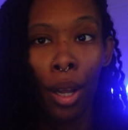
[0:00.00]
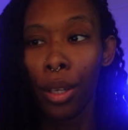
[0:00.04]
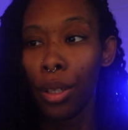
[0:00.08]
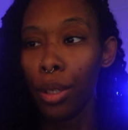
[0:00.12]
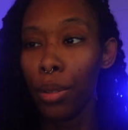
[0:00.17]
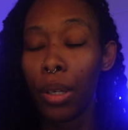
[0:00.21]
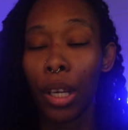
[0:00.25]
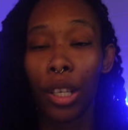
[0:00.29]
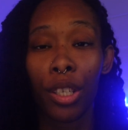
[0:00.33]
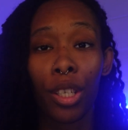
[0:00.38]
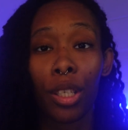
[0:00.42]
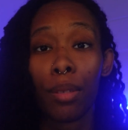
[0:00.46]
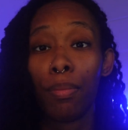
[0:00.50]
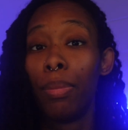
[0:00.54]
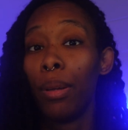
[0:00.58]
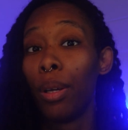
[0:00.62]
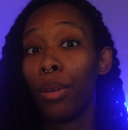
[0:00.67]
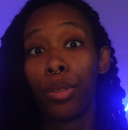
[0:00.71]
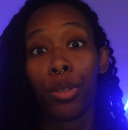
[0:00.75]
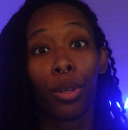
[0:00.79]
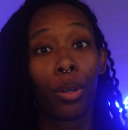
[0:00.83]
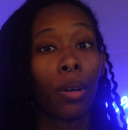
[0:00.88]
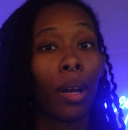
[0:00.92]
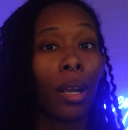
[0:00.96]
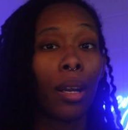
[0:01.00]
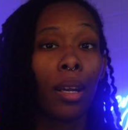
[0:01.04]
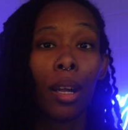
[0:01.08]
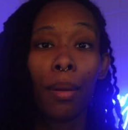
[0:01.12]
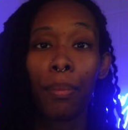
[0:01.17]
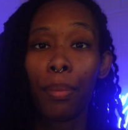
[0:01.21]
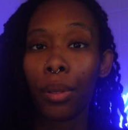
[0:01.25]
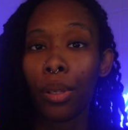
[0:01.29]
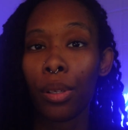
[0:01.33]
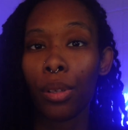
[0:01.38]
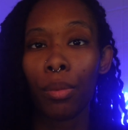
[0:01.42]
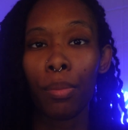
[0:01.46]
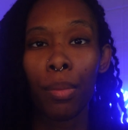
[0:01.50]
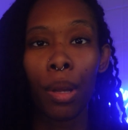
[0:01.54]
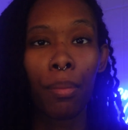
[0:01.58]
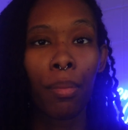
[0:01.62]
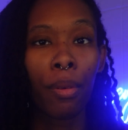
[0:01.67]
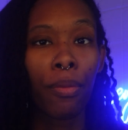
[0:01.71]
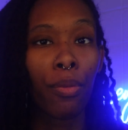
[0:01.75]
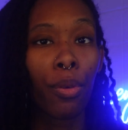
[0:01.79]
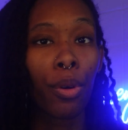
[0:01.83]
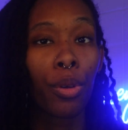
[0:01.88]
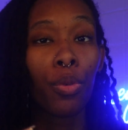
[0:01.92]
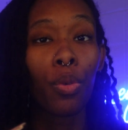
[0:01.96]
You could just build your credit up a little bit
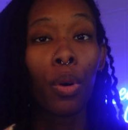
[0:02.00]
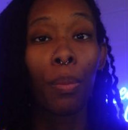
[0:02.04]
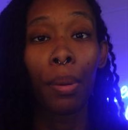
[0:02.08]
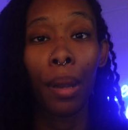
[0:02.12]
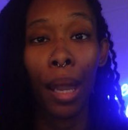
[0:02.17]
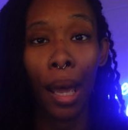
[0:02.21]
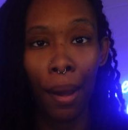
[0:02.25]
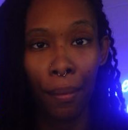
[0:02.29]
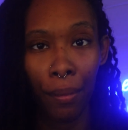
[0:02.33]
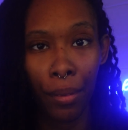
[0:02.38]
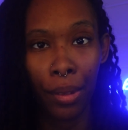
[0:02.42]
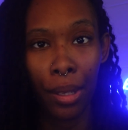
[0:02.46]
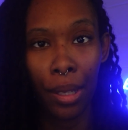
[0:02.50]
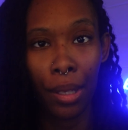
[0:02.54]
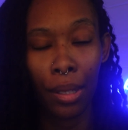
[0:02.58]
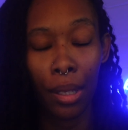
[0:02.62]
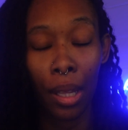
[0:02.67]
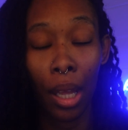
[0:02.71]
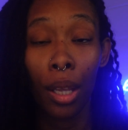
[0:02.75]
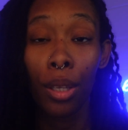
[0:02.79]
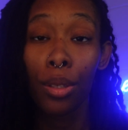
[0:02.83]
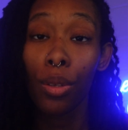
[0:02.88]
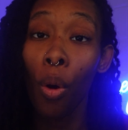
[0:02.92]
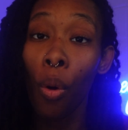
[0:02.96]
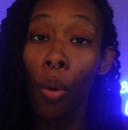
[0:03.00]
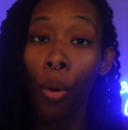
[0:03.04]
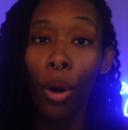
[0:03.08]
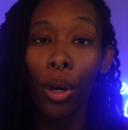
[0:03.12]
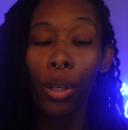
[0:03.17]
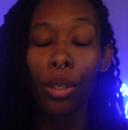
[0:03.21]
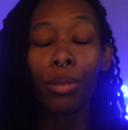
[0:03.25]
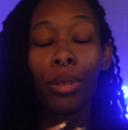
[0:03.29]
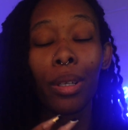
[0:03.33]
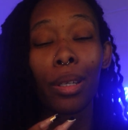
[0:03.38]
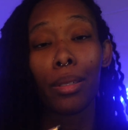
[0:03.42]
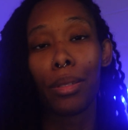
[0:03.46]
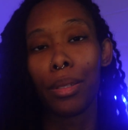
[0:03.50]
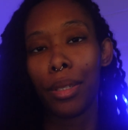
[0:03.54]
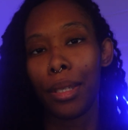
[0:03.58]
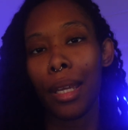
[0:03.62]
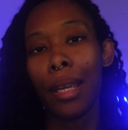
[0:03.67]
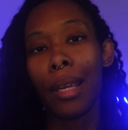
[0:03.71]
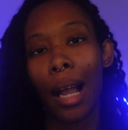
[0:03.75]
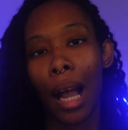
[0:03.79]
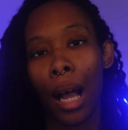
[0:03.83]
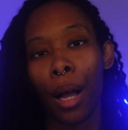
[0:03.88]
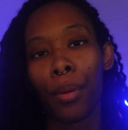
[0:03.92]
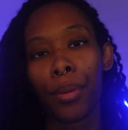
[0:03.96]
before you apply for these things. Or you could
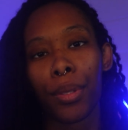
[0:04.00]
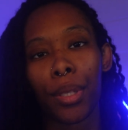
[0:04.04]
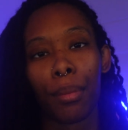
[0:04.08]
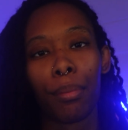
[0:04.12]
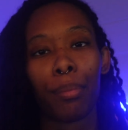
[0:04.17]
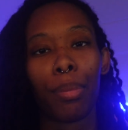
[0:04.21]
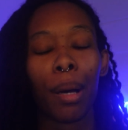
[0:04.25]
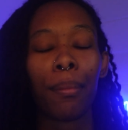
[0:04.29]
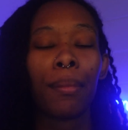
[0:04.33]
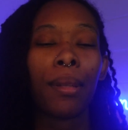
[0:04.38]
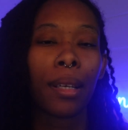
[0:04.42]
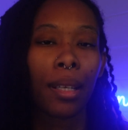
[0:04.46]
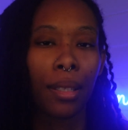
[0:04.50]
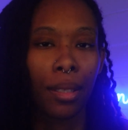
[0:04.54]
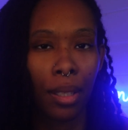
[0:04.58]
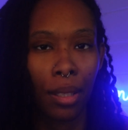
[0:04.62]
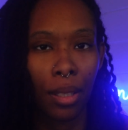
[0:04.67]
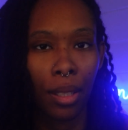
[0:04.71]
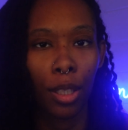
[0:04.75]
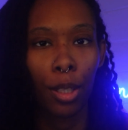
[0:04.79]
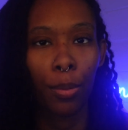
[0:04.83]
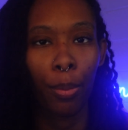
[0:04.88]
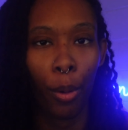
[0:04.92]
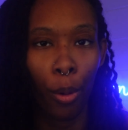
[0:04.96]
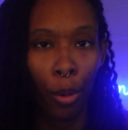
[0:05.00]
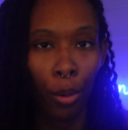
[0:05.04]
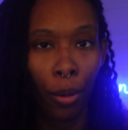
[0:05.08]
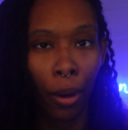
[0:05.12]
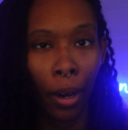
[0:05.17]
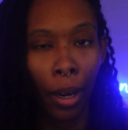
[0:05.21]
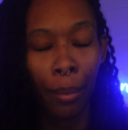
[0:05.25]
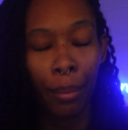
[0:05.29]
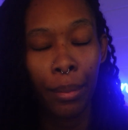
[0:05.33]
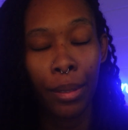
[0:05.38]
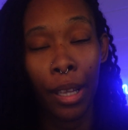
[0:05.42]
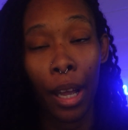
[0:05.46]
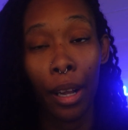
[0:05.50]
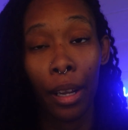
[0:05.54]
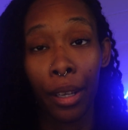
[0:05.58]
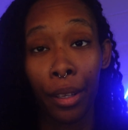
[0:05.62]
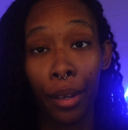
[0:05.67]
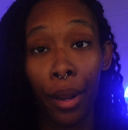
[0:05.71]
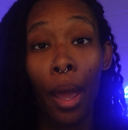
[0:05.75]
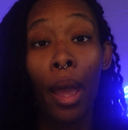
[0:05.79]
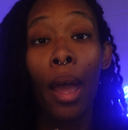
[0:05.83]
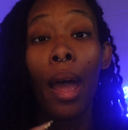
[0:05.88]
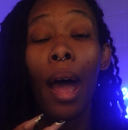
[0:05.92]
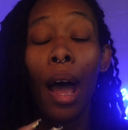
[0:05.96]
seek out some public assistance programs that
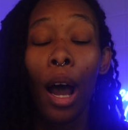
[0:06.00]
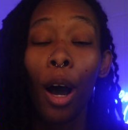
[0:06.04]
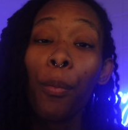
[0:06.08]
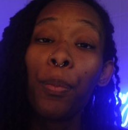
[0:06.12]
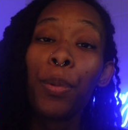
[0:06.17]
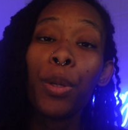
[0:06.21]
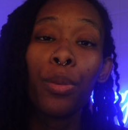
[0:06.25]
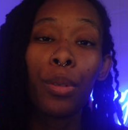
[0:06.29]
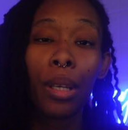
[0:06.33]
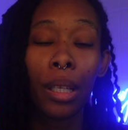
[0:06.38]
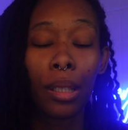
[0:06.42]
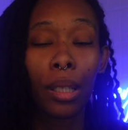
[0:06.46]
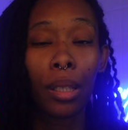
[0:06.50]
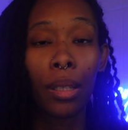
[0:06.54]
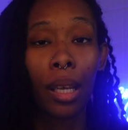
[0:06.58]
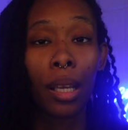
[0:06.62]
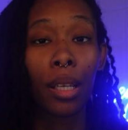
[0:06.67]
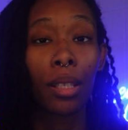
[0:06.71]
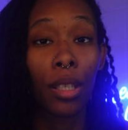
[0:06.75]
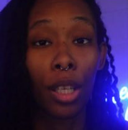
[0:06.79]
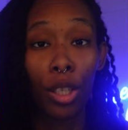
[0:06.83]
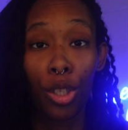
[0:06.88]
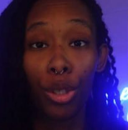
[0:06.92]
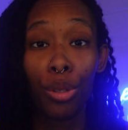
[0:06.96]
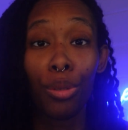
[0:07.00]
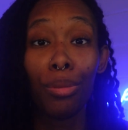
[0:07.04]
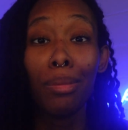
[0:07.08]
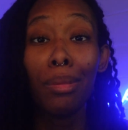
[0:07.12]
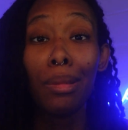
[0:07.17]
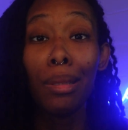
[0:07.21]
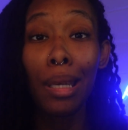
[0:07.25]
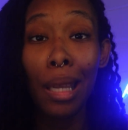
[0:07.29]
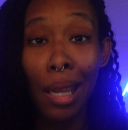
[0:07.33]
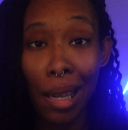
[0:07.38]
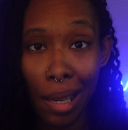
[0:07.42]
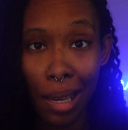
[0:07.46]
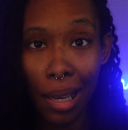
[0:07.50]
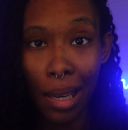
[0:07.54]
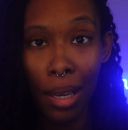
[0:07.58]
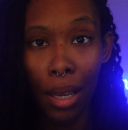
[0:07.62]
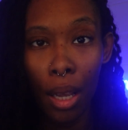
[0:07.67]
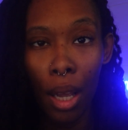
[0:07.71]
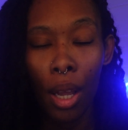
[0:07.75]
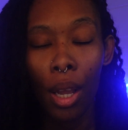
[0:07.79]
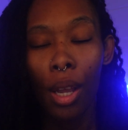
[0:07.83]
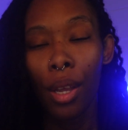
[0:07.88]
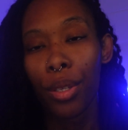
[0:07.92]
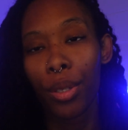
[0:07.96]
could help you get the things that you need
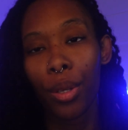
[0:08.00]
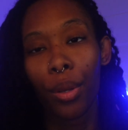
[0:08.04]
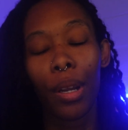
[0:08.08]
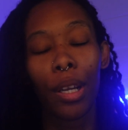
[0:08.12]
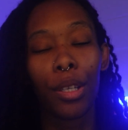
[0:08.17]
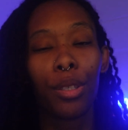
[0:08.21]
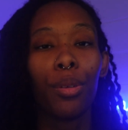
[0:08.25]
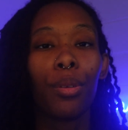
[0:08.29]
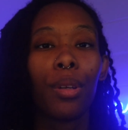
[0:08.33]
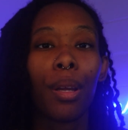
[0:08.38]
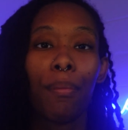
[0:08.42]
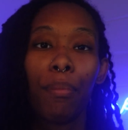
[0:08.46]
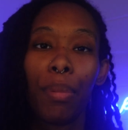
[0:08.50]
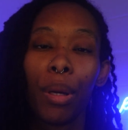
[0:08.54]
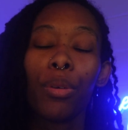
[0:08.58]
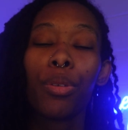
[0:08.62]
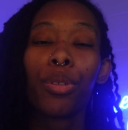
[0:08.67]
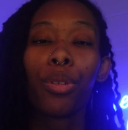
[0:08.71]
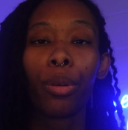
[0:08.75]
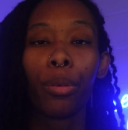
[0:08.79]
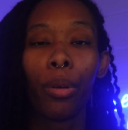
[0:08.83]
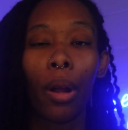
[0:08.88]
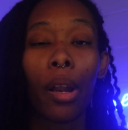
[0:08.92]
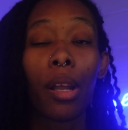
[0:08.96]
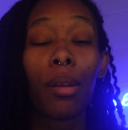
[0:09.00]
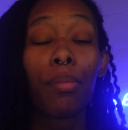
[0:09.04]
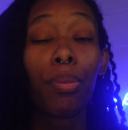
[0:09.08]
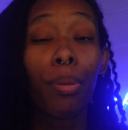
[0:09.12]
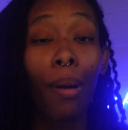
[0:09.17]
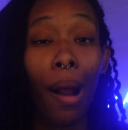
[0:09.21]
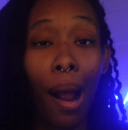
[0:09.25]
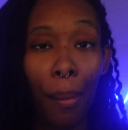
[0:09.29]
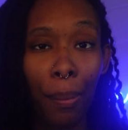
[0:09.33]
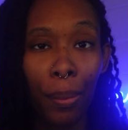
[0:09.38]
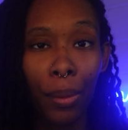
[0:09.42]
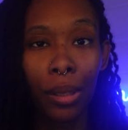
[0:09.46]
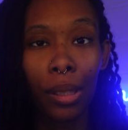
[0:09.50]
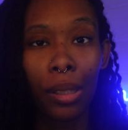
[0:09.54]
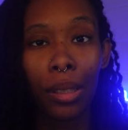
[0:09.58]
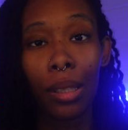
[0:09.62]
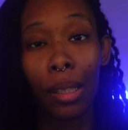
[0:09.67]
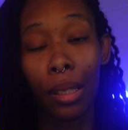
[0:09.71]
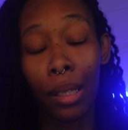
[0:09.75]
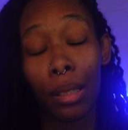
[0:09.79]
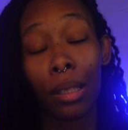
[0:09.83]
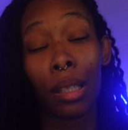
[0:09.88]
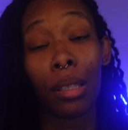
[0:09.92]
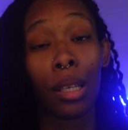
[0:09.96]
so that you can build your credit properly
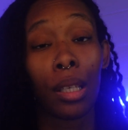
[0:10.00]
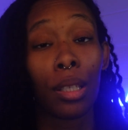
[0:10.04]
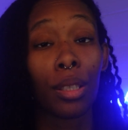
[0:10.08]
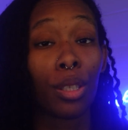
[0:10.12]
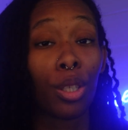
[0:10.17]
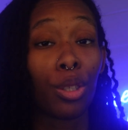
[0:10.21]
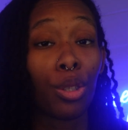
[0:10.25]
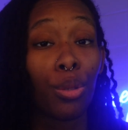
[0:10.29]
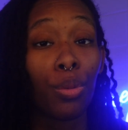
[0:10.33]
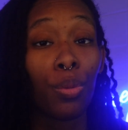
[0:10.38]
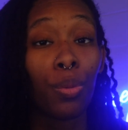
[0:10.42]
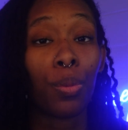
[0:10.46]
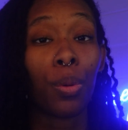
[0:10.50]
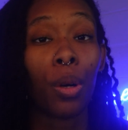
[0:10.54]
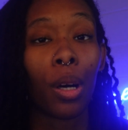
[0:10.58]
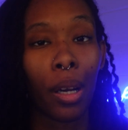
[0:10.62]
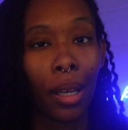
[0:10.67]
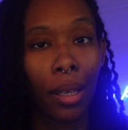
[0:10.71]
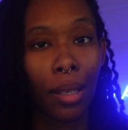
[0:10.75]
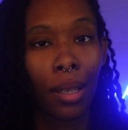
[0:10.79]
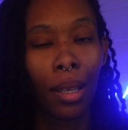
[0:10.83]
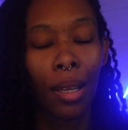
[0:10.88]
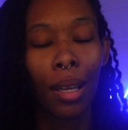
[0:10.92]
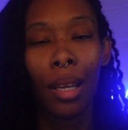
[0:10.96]
to get the things that you want.